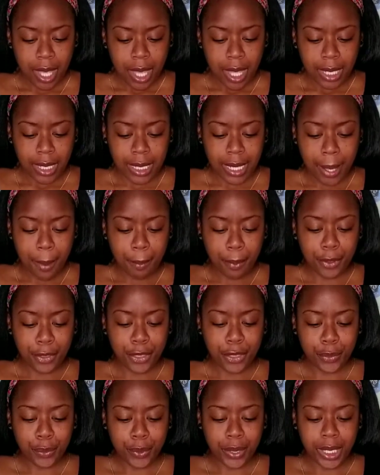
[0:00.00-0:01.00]
Number
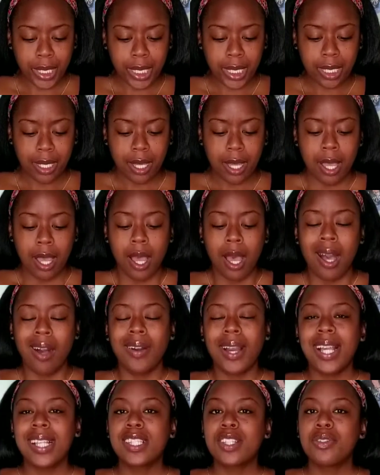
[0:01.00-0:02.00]
3.
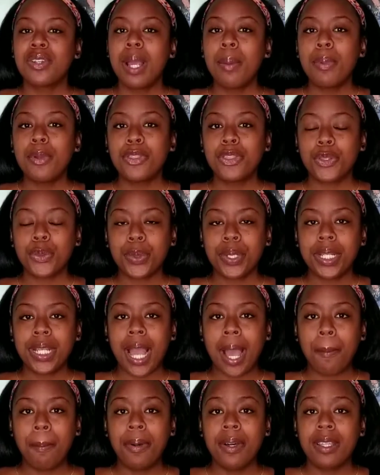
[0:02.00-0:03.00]
Okay, so number 3,
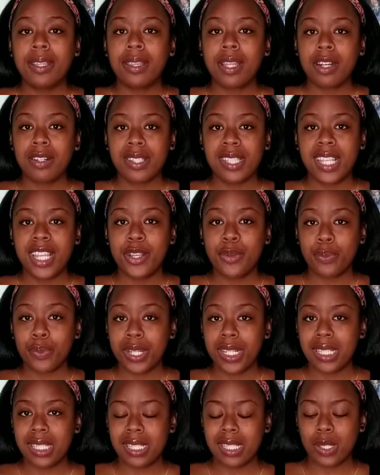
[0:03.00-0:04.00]
I put 13
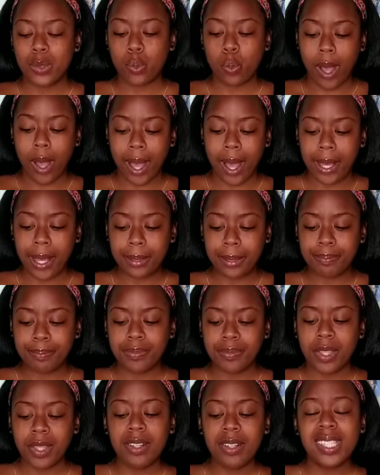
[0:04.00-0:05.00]
Reasons Why.
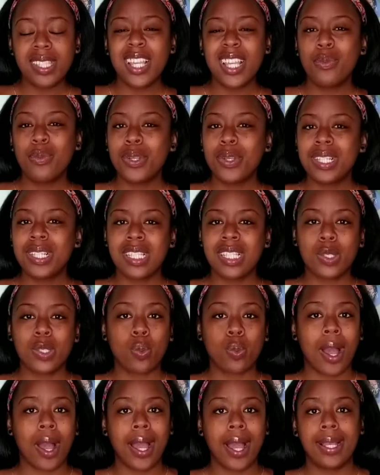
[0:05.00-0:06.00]
13 Reasons
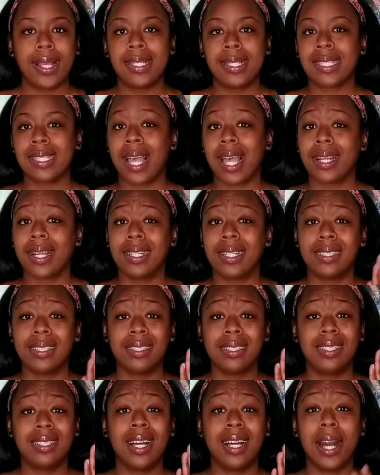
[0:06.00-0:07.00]
Why is like
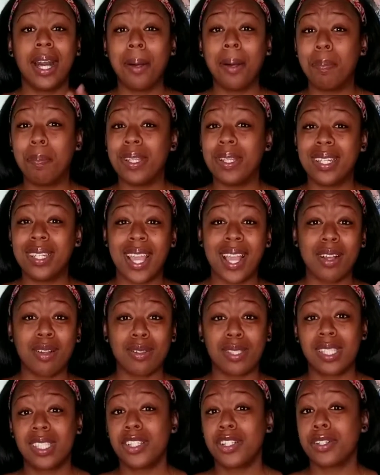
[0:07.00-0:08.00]
a up and down
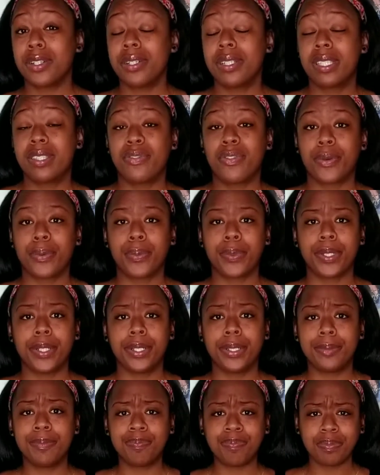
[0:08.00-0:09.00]
series for
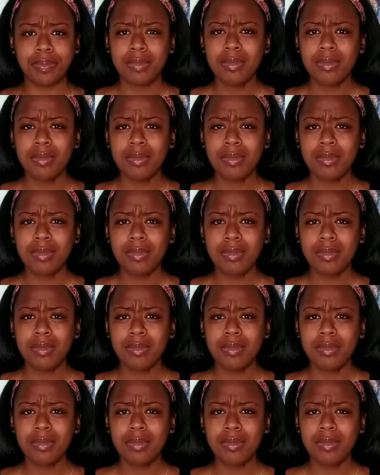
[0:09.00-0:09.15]
real.